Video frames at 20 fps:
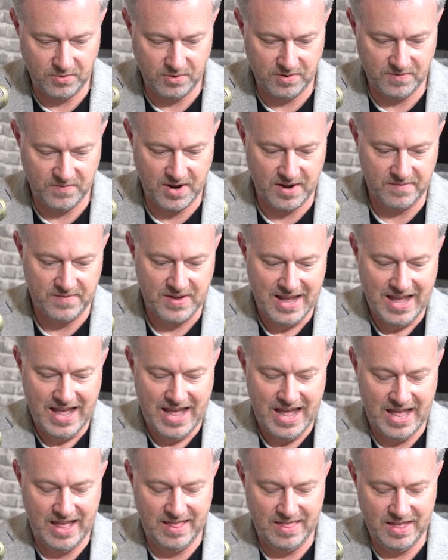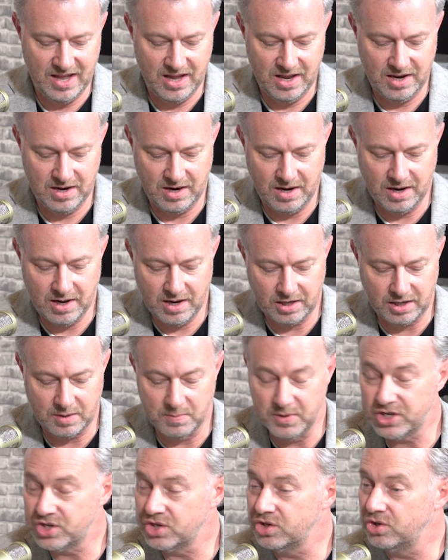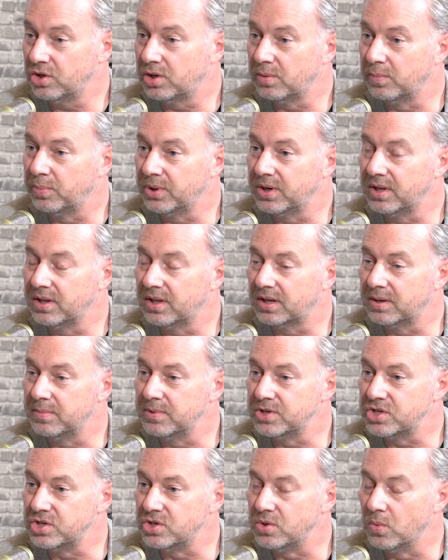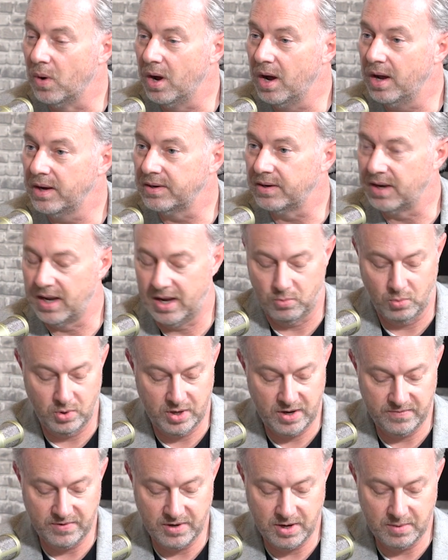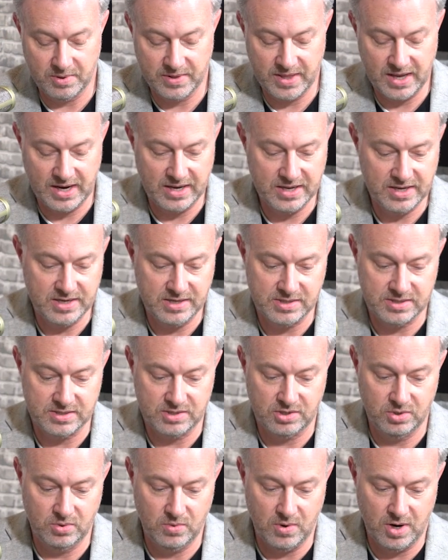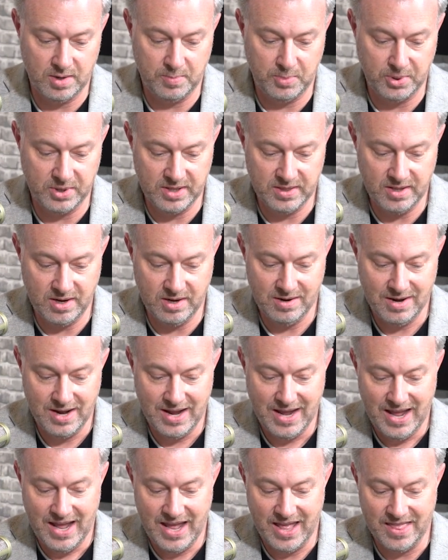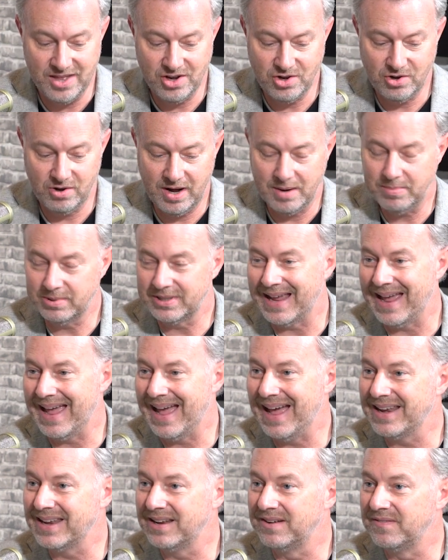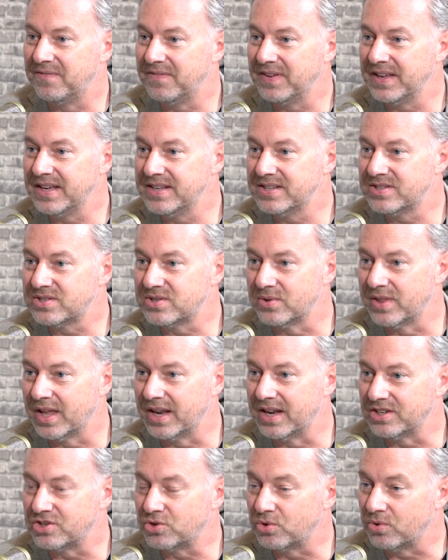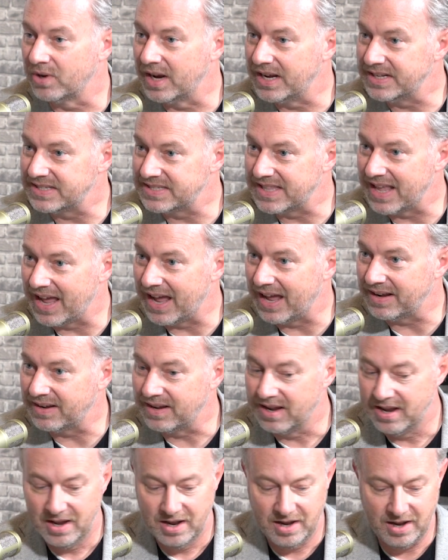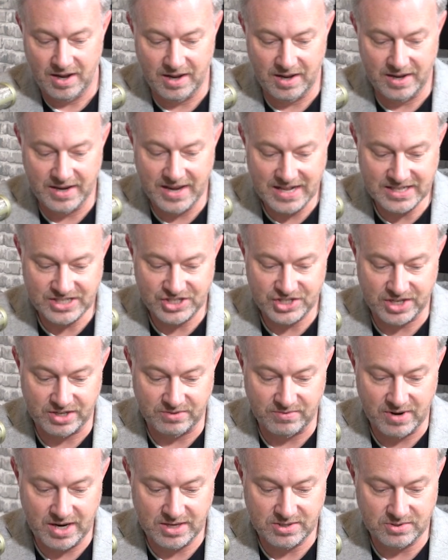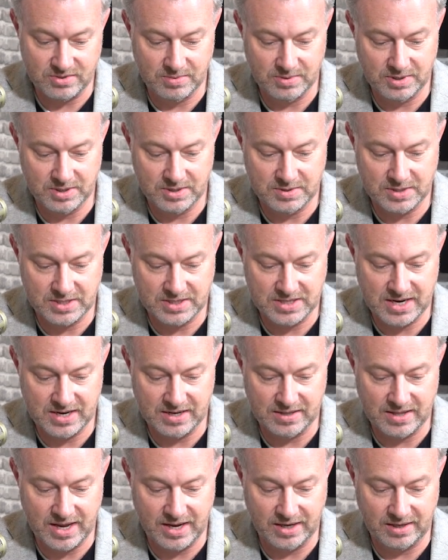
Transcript: $845, and then commission, you can put in the commission you want, whatever number that is you want to put in there, and then you're able to add in fees so that it creates that net sheet, right? So I'm going to say